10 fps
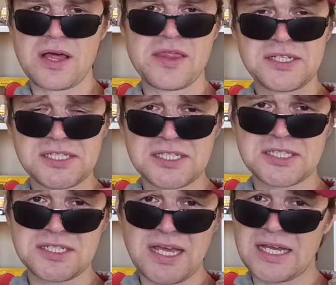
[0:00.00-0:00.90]
This
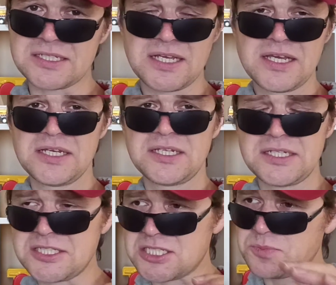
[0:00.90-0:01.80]
is not
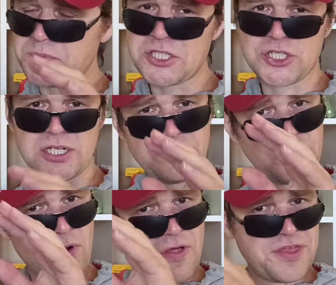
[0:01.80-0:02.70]
especially
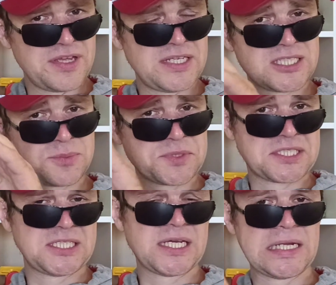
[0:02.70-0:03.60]
for this
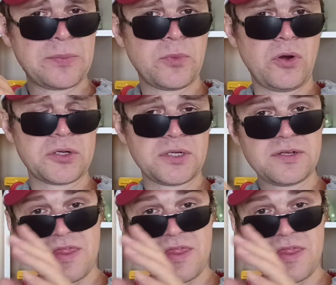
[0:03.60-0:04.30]
particular model,